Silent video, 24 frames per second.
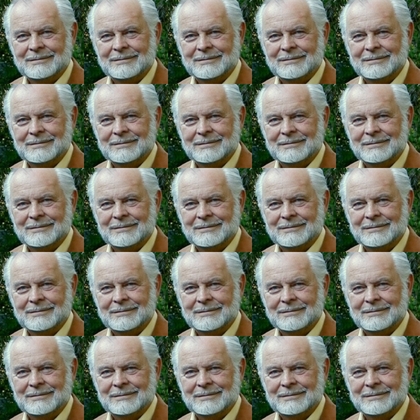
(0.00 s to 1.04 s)

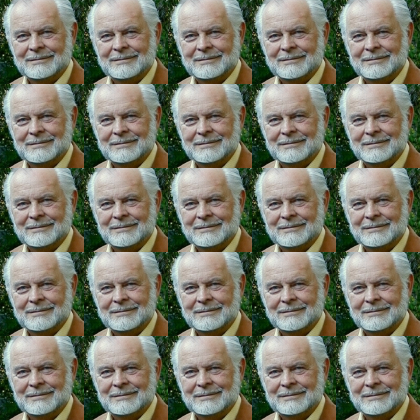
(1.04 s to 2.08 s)

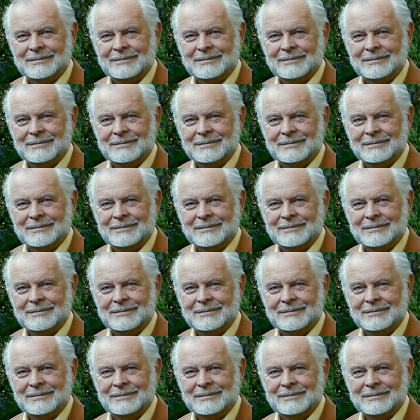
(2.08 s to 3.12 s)

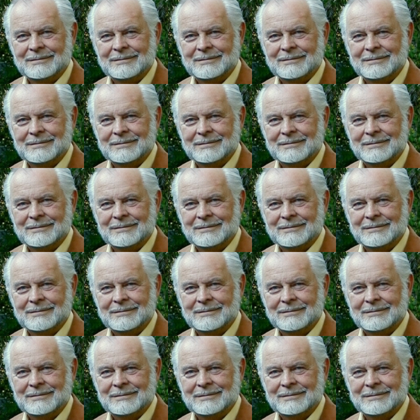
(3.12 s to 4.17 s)

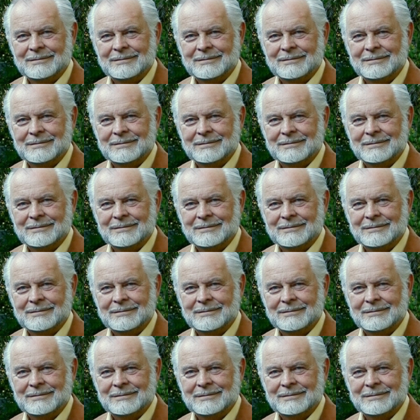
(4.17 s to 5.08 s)
The face doesn't move, so there is nothing to read.